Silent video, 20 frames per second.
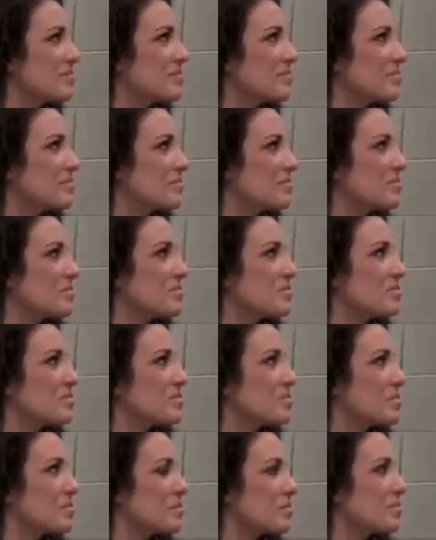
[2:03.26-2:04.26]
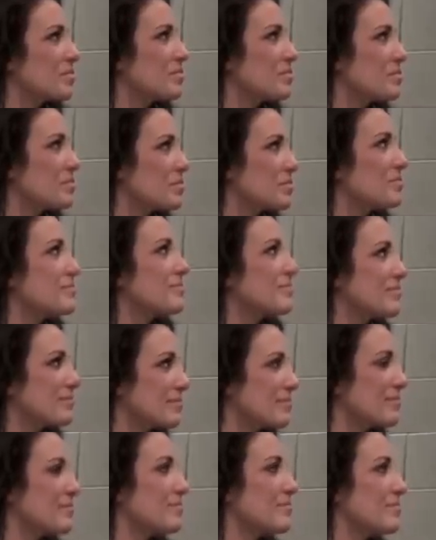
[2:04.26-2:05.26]

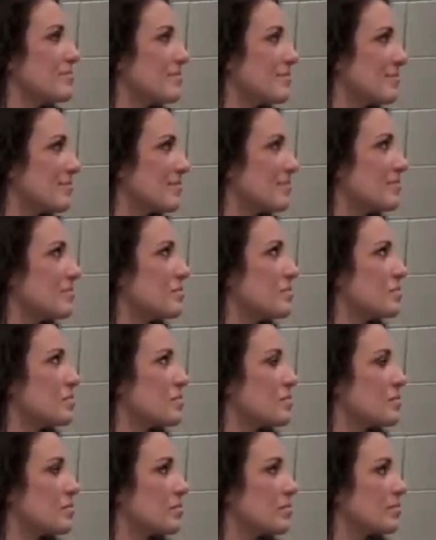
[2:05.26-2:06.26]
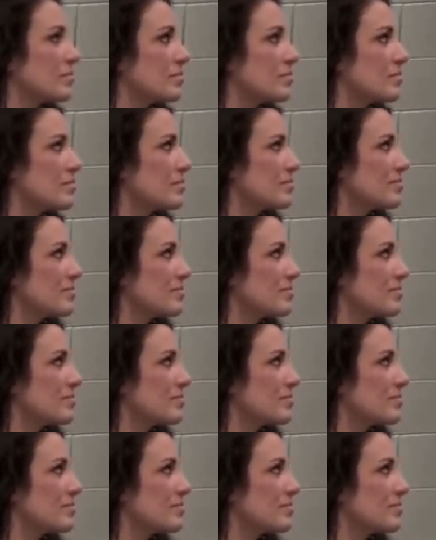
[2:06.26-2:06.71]
No words are spoken by the person on screen.